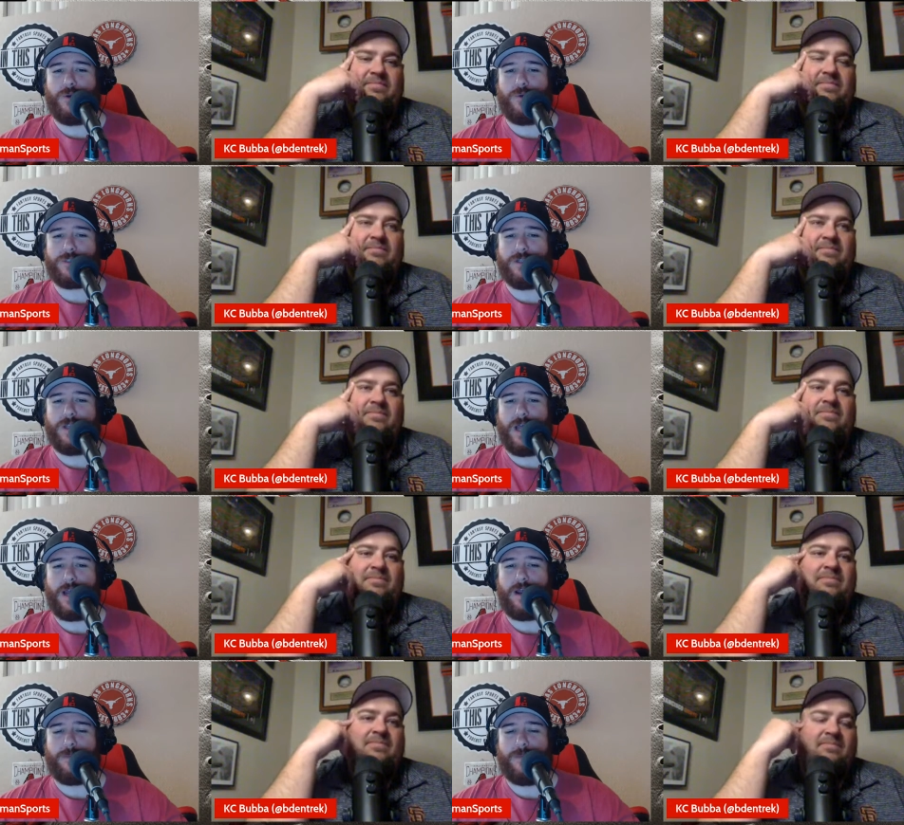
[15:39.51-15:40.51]
Speaker 1: doing with the
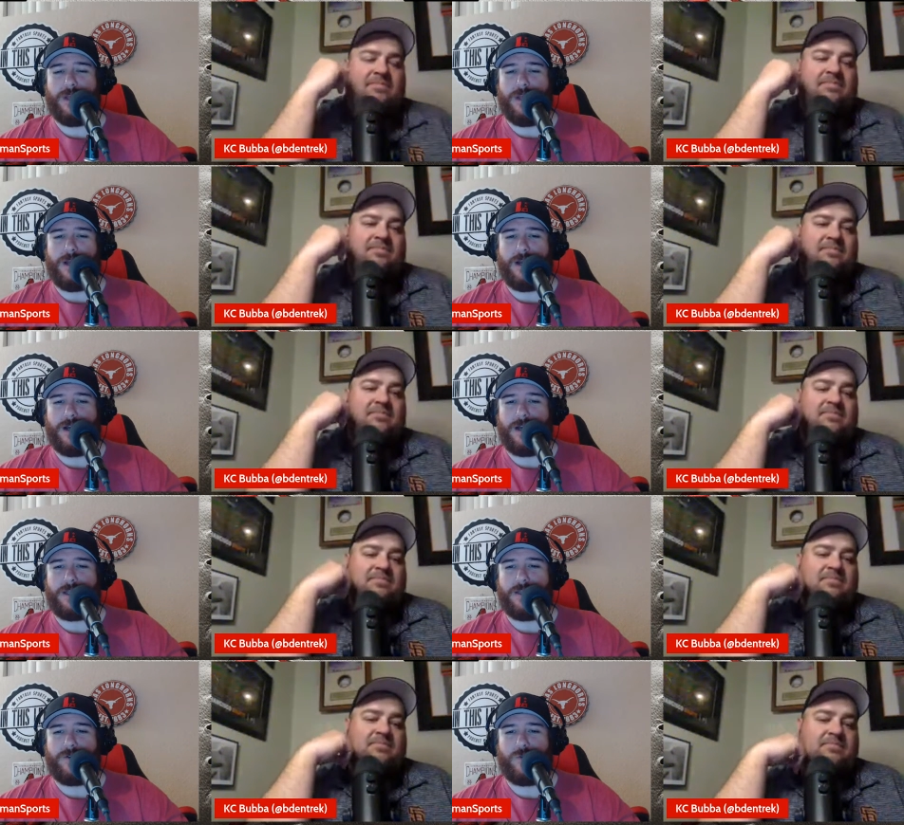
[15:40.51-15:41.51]
lineup uh,
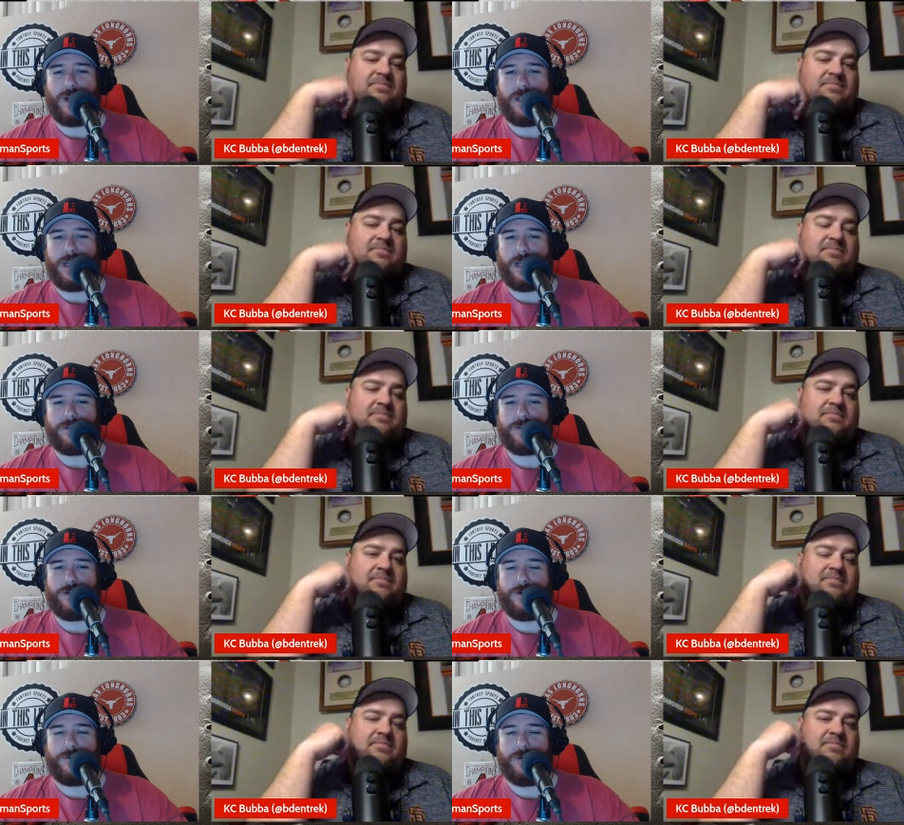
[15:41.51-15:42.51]
quite yet.
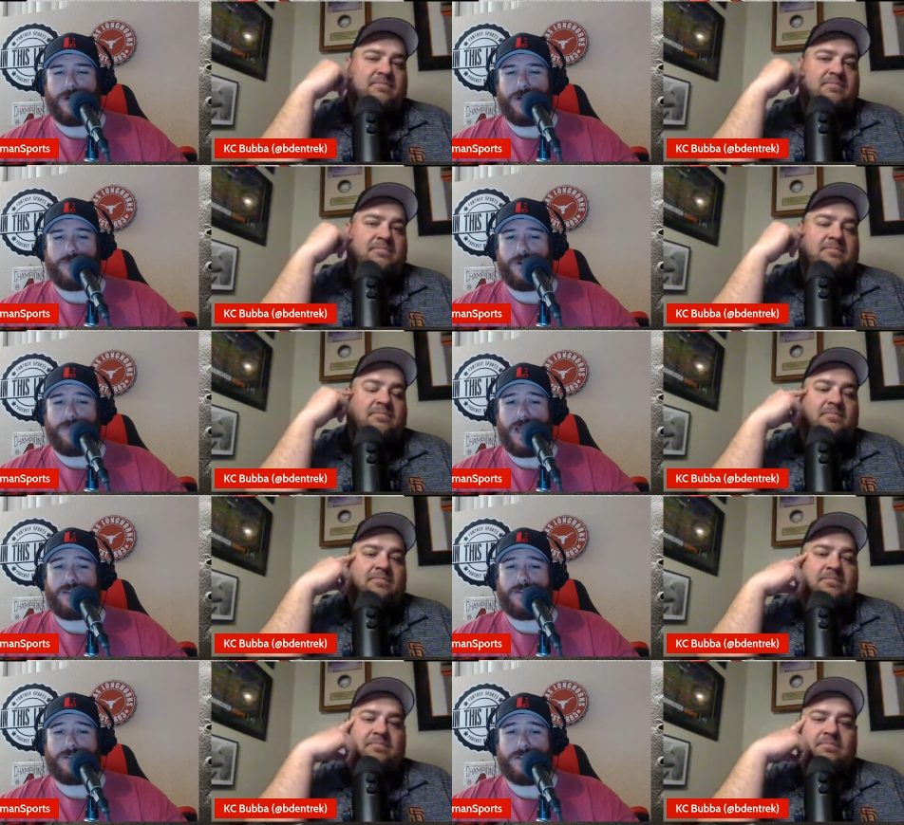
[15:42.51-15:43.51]
So, uh, but if
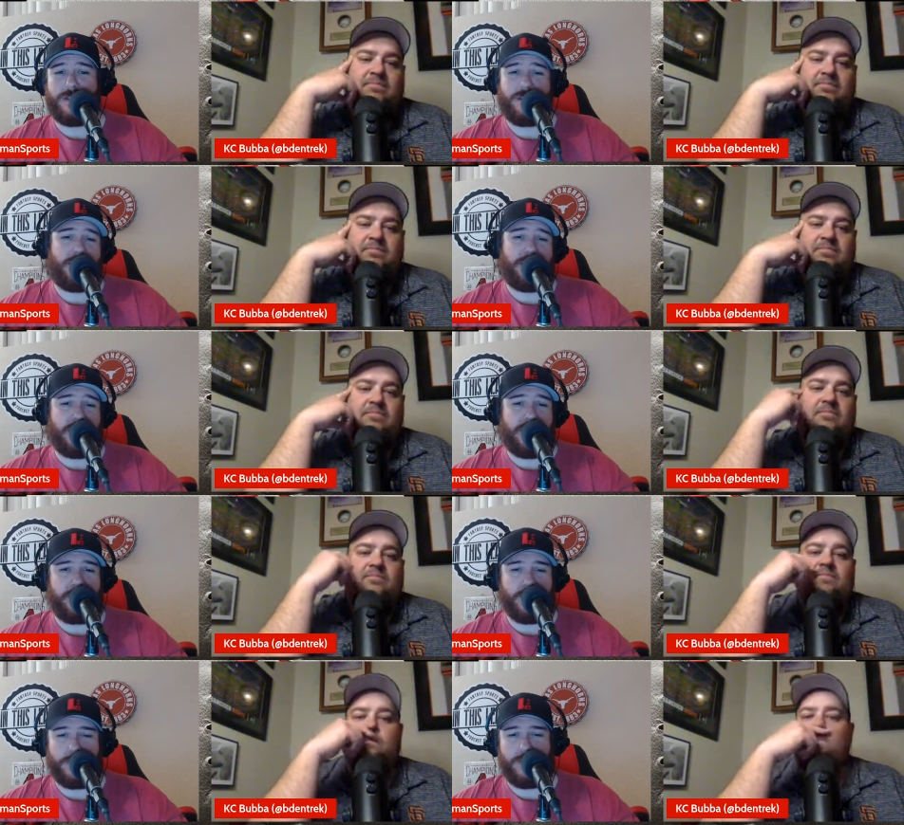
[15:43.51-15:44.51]
Mathisen's in there, he can hit
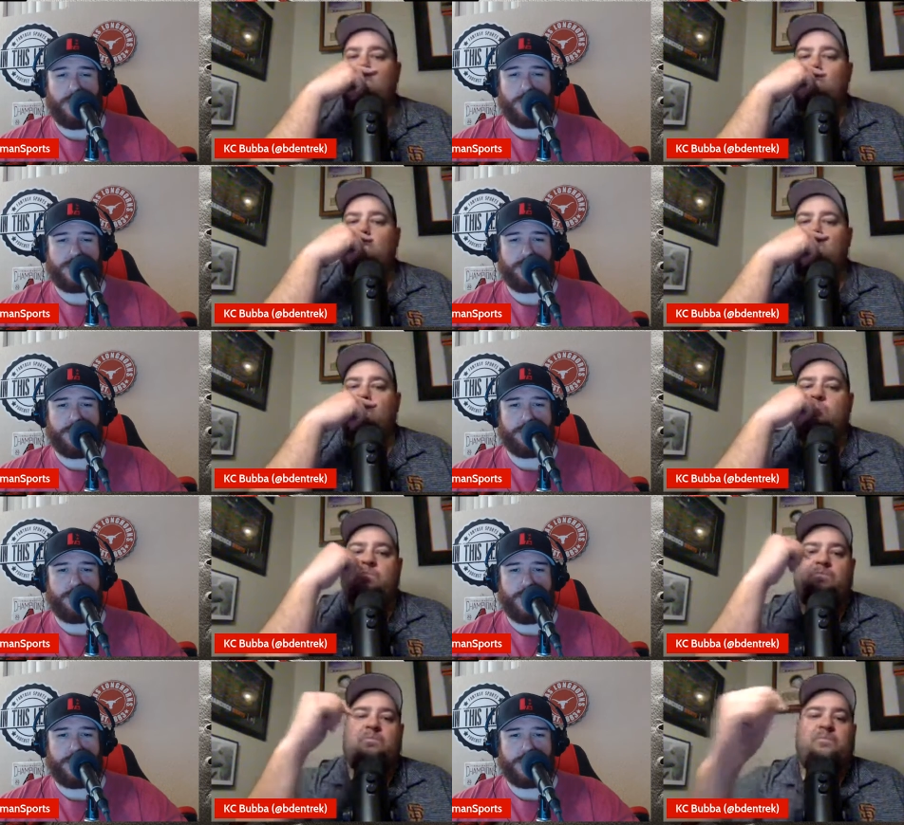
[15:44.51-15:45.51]
a little. I watched him
Speaker 2: in the
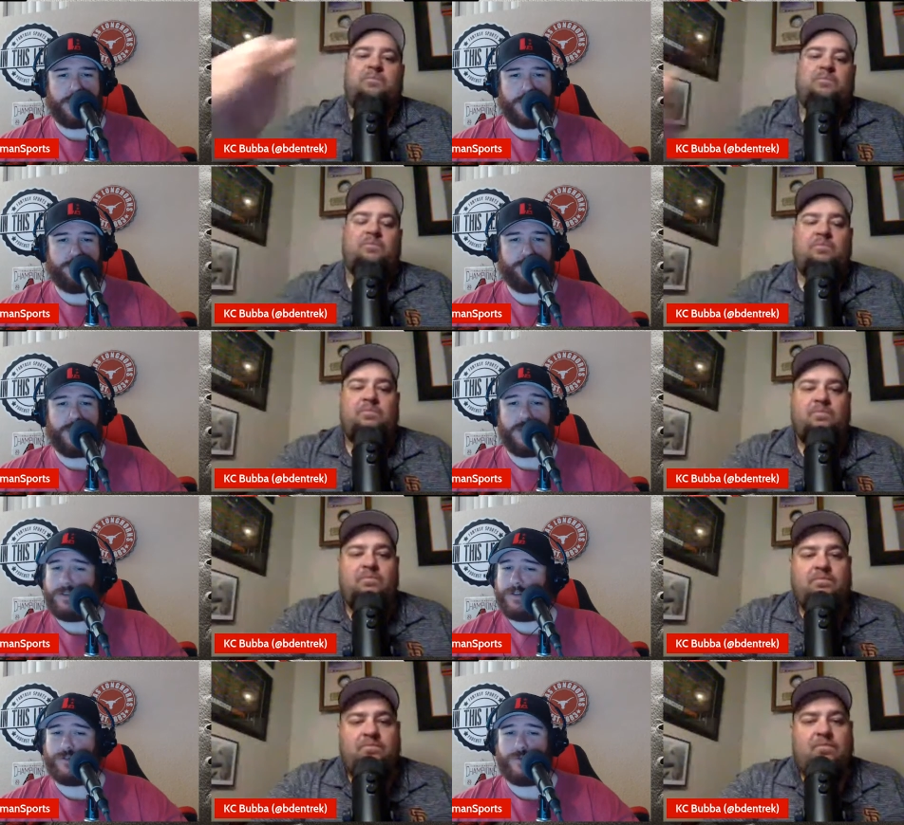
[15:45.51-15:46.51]
spring, so
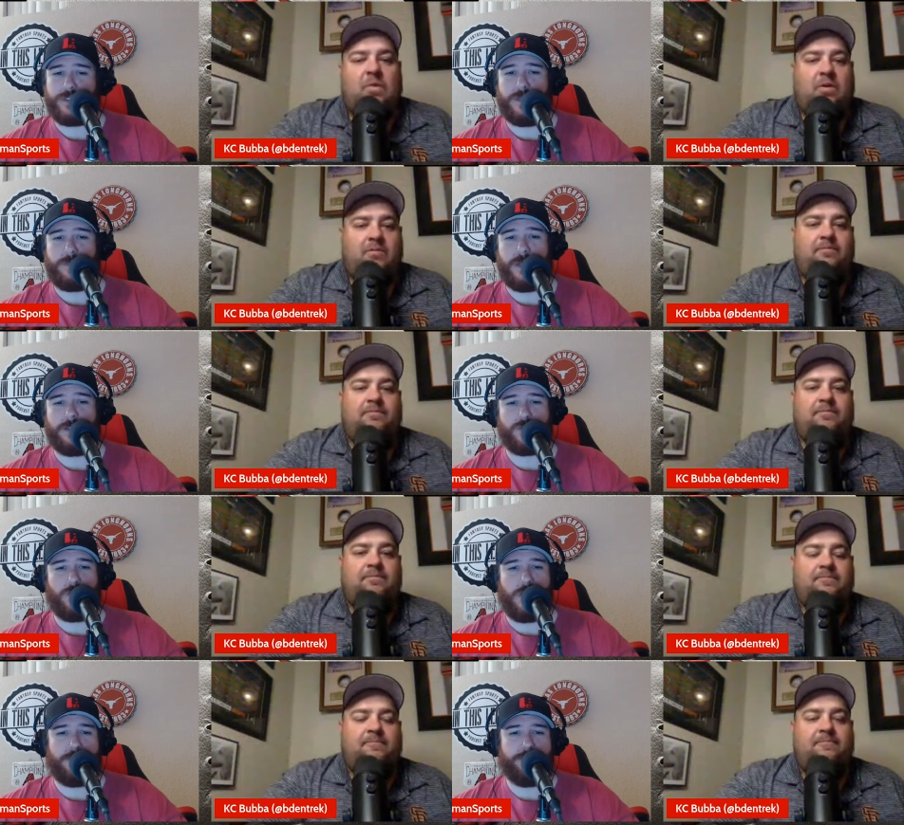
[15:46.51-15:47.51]
there's a reason he made the
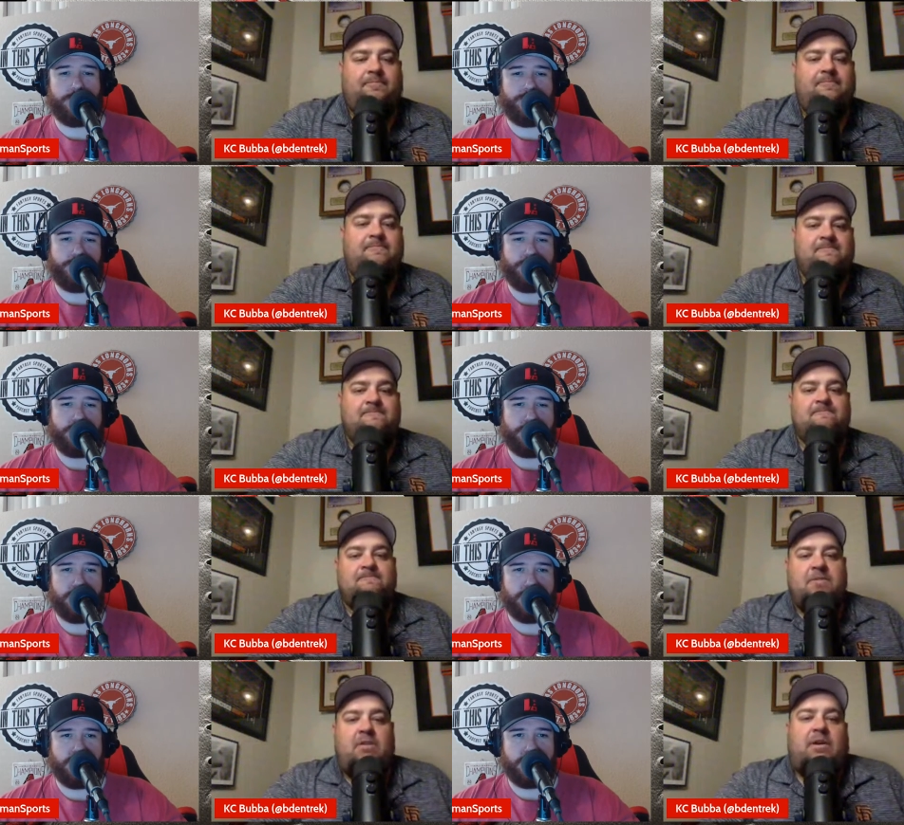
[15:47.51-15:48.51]
squad.
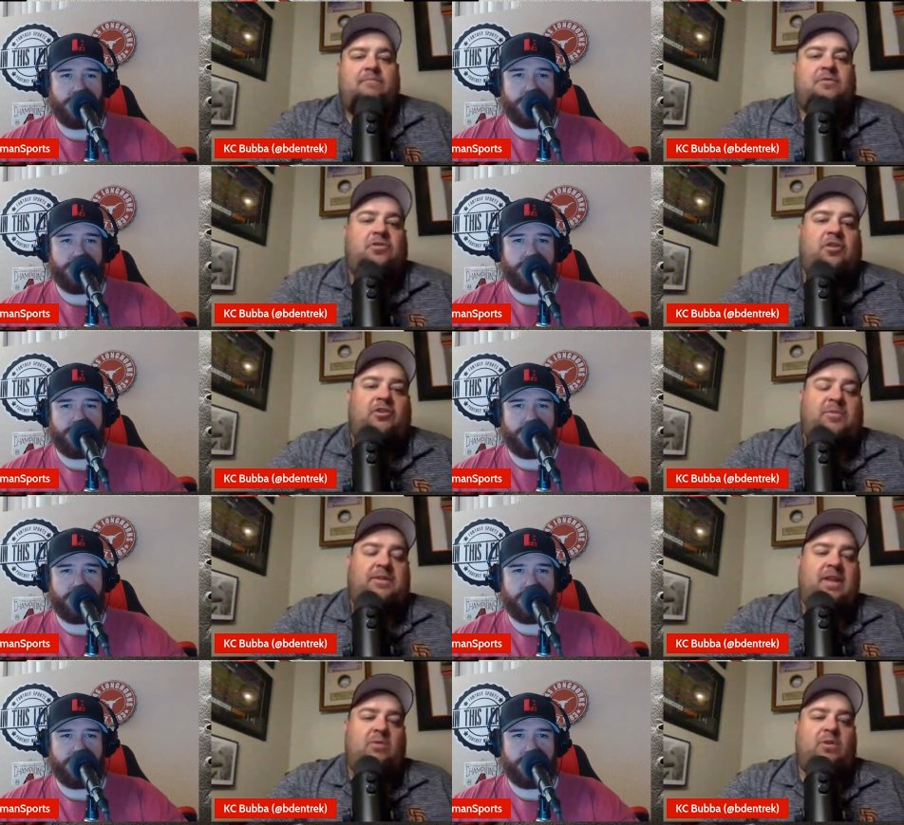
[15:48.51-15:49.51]
All right, just curious about
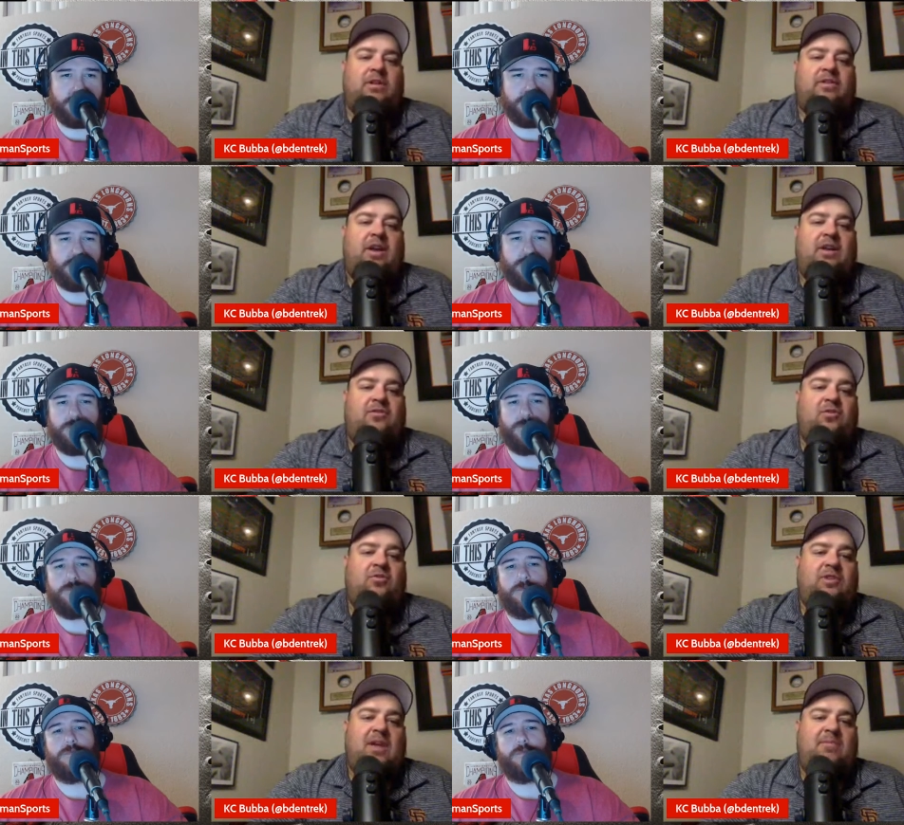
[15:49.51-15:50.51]
that one. Let's head to
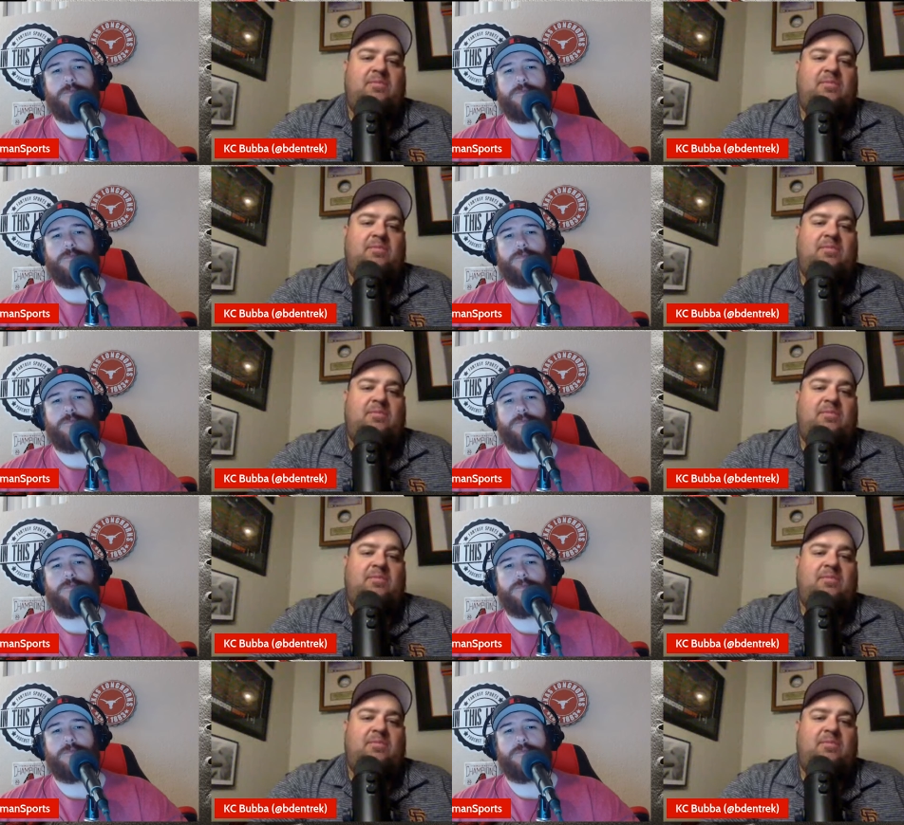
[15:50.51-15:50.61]
Tampa